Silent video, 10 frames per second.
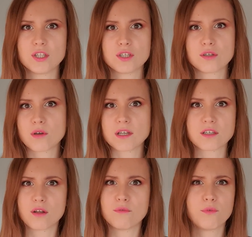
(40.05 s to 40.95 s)
to, I don't
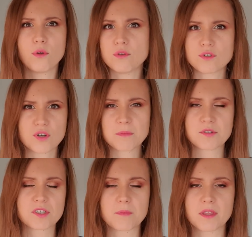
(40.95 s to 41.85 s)
know, follow her dreams or
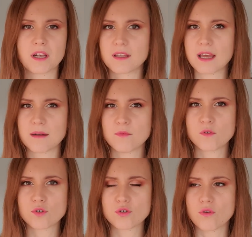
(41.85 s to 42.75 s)
something like that, I'm
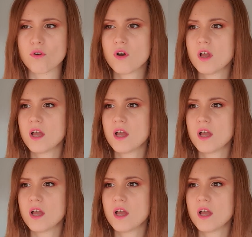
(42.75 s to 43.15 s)
not sure.